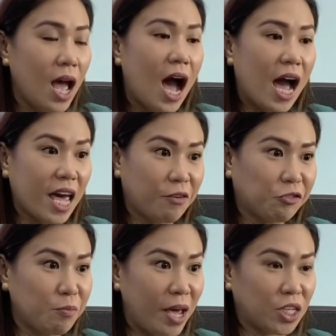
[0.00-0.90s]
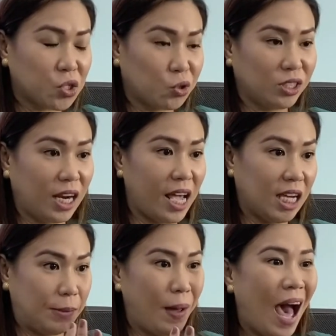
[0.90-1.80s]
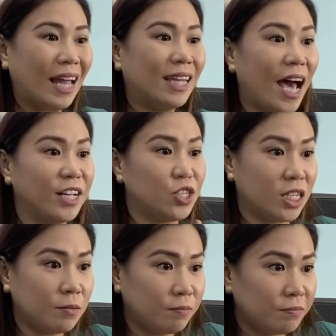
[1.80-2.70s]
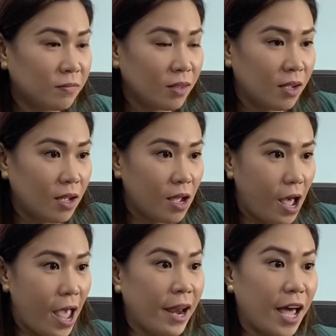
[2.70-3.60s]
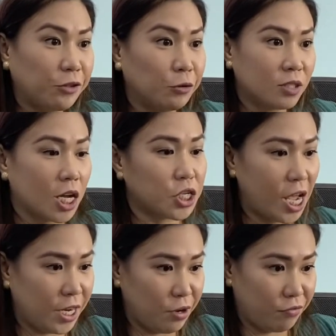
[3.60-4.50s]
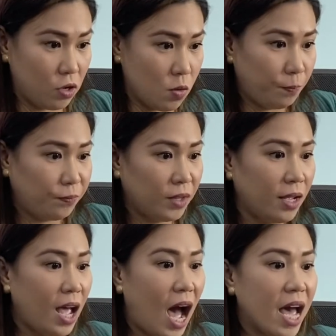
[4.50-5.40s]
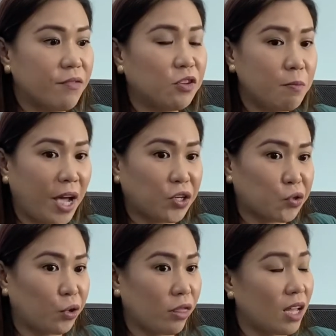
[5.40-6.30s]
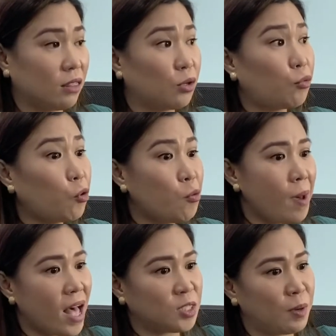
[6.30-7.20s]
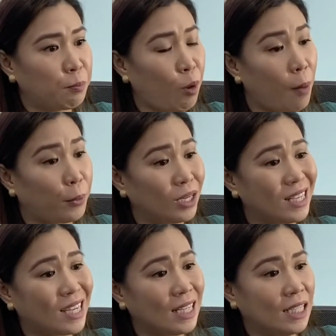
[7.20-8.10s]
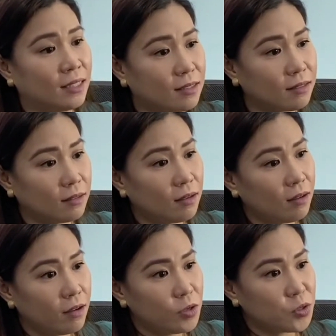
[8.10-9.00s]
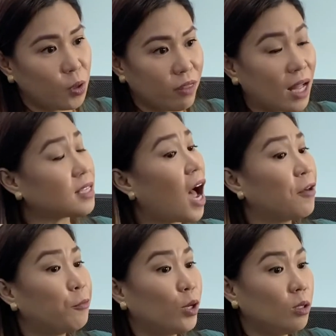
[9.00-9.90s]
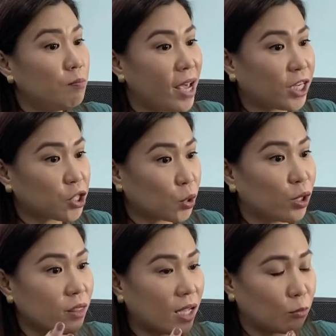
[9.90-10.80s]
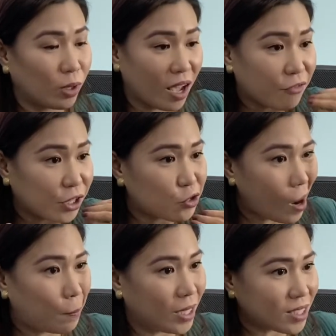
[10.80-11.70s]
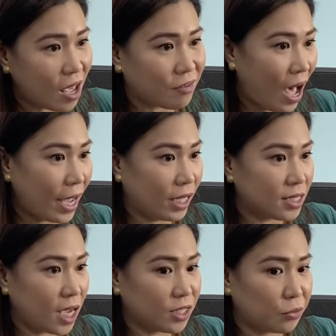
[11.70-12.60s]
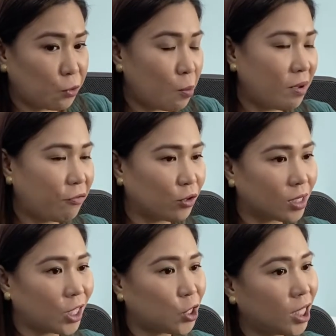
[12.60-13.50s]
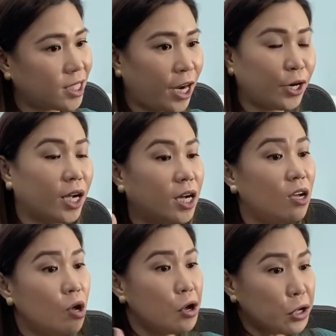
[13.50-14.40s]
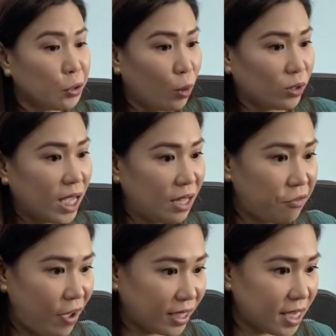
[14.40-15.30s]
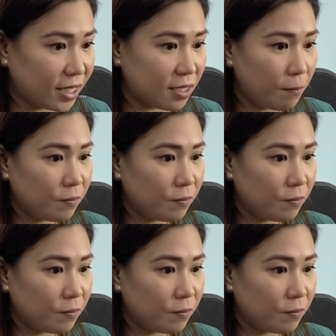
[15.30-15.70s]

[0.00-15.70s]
I have to make sure that I keep hand hygiene and I don't touch any of you. I have to make sure that the room has been properly cleaned so that I will make sure that whatever droplets I have had inside the room, if you touch that area, you won't get infected.